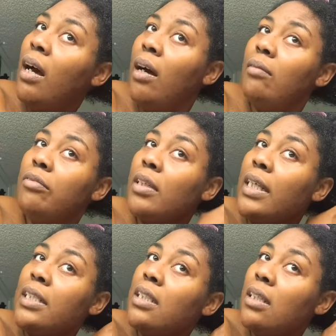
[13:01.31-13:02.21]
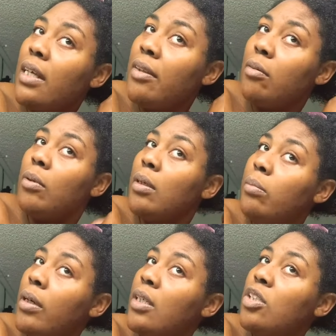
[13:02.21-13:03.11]
um, Felicia Leatherwood
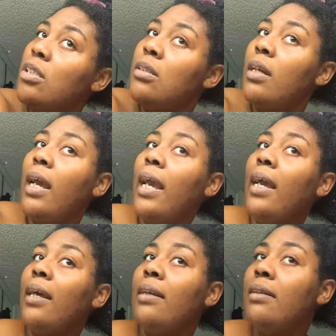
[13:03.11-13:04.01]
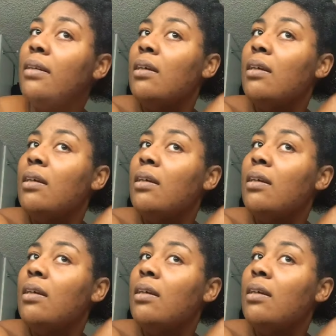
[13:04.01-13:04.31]
brush and